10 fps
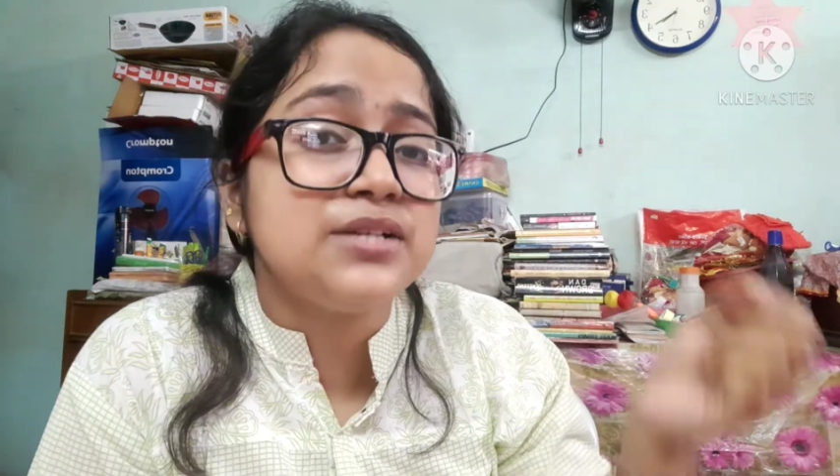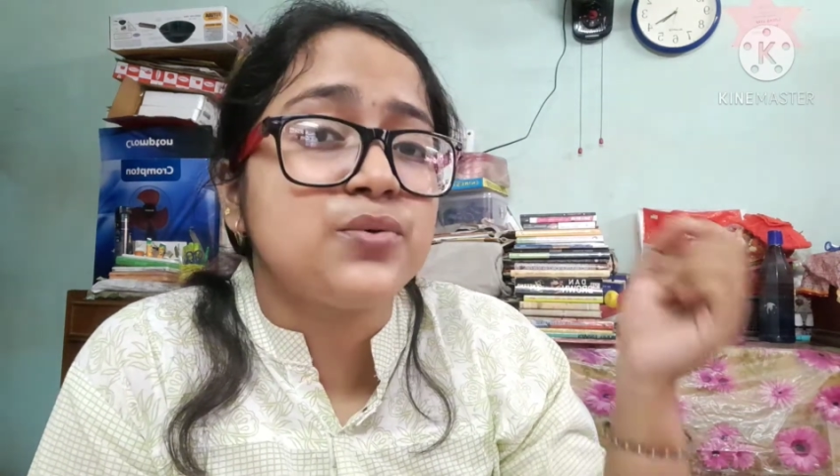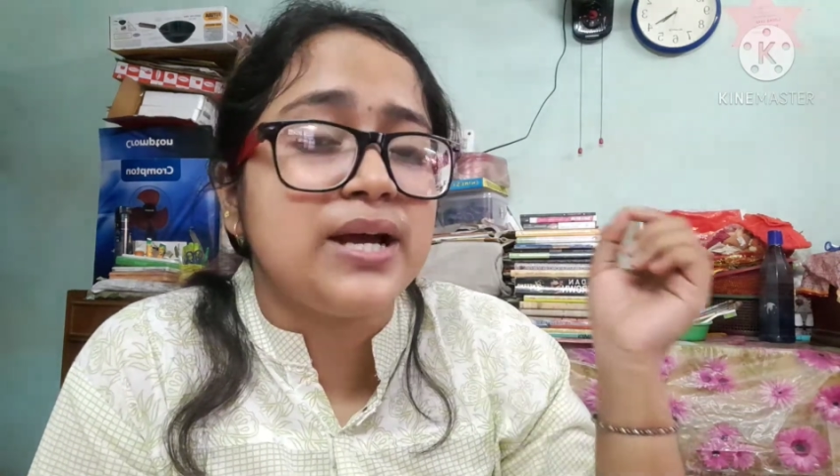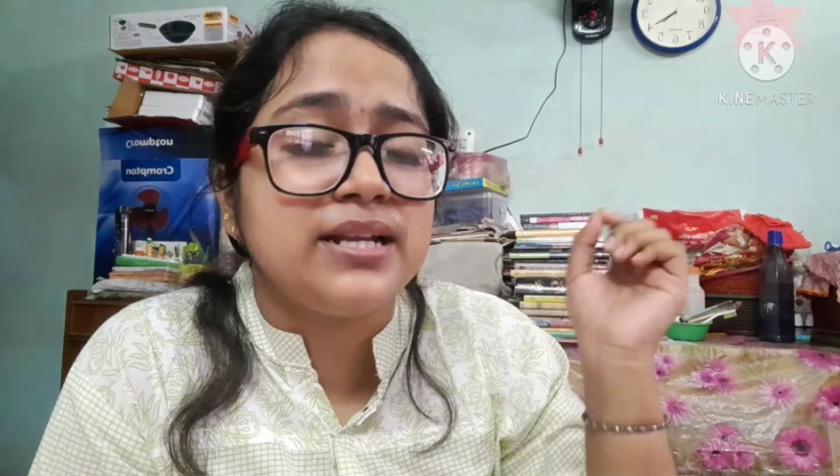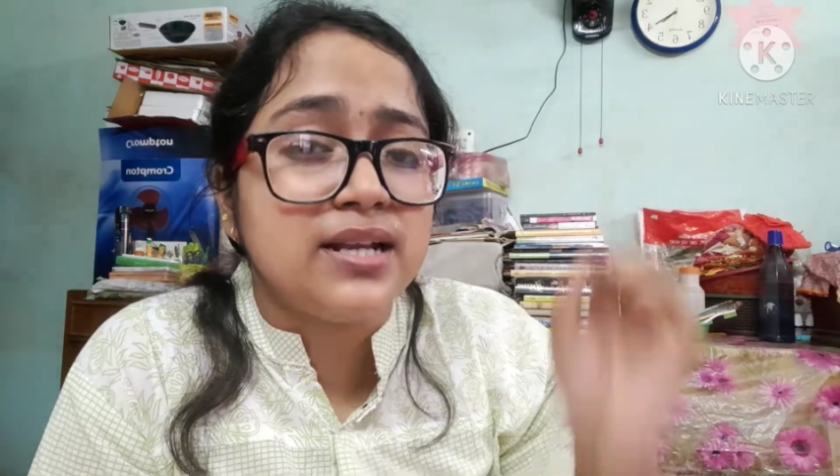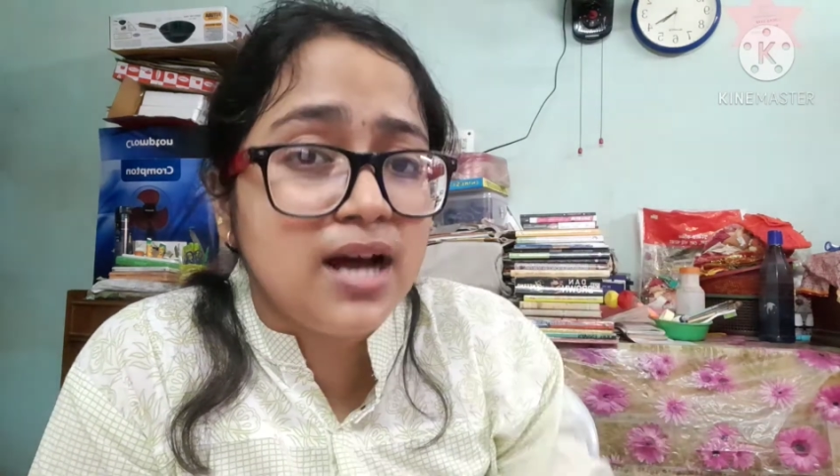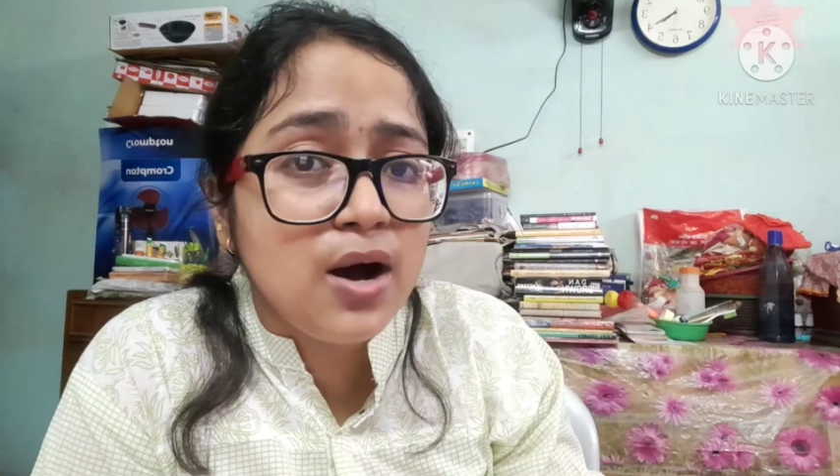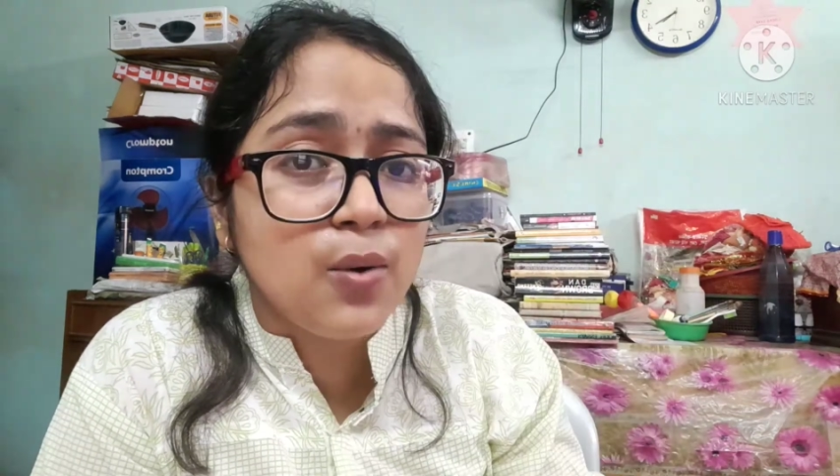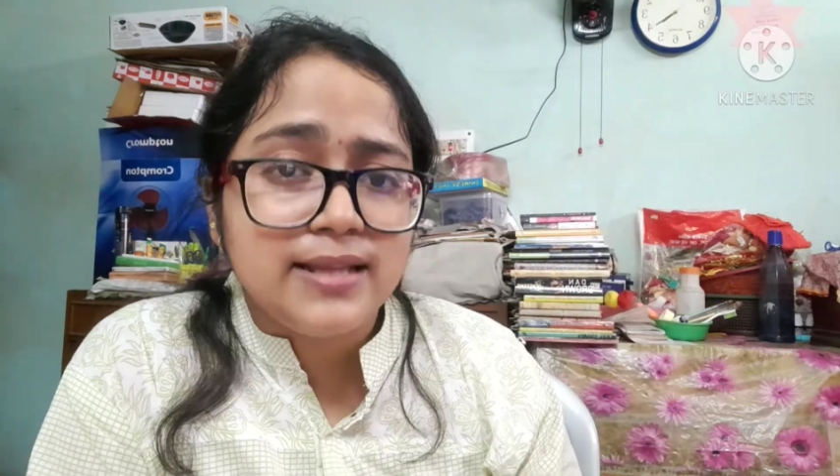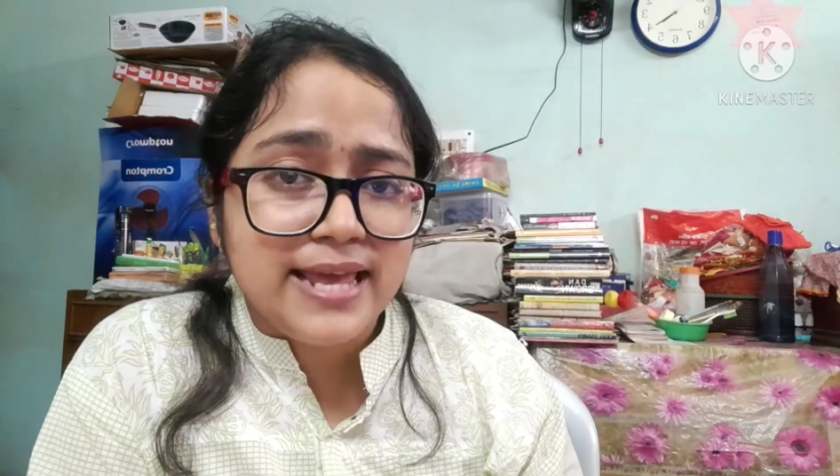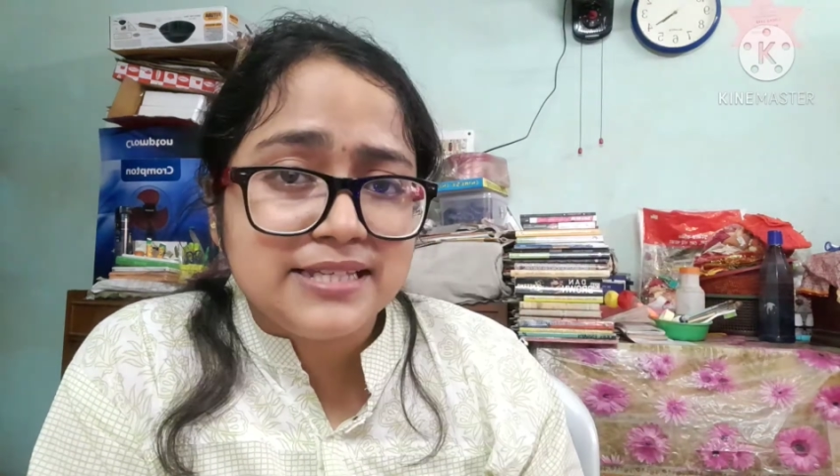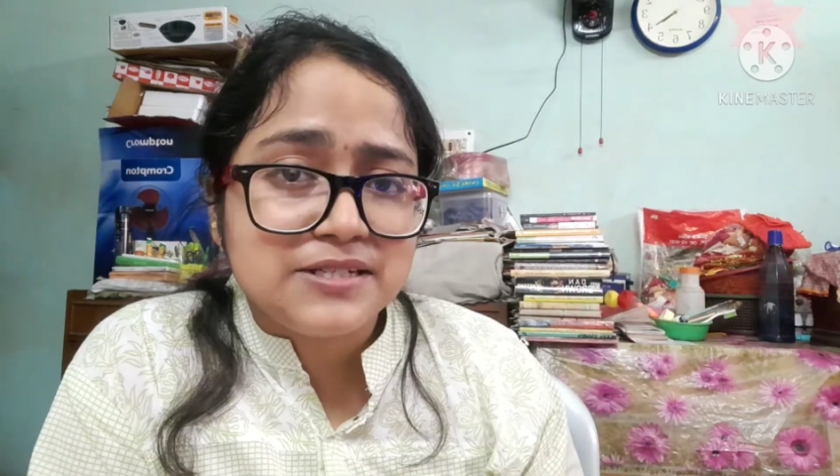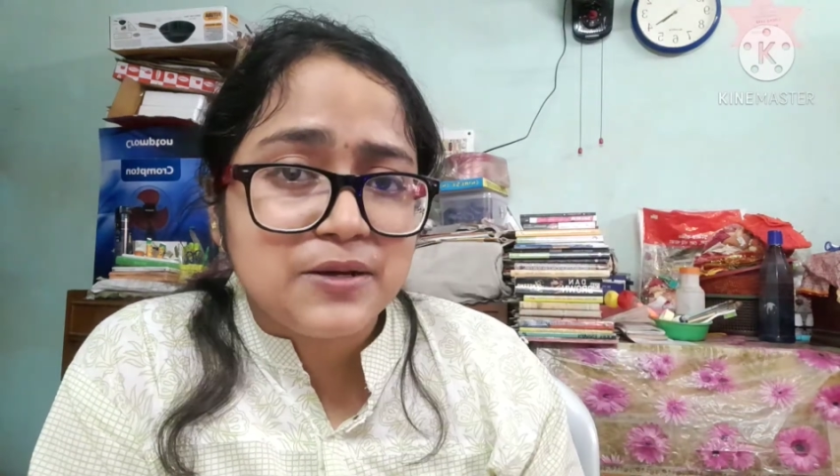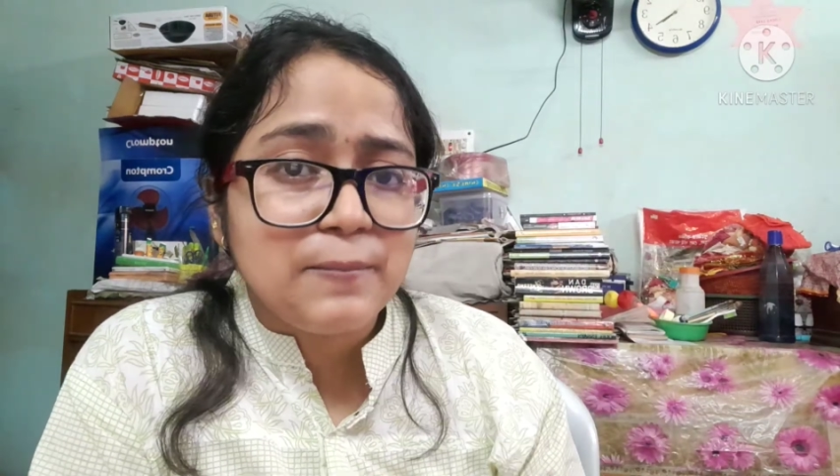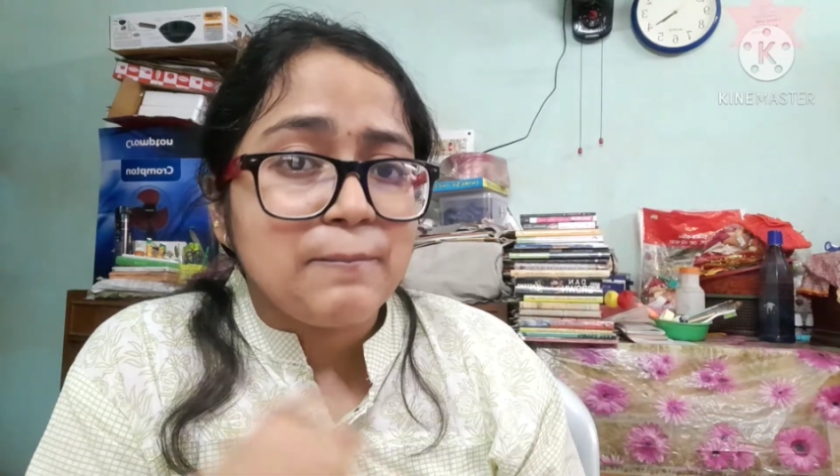it right now next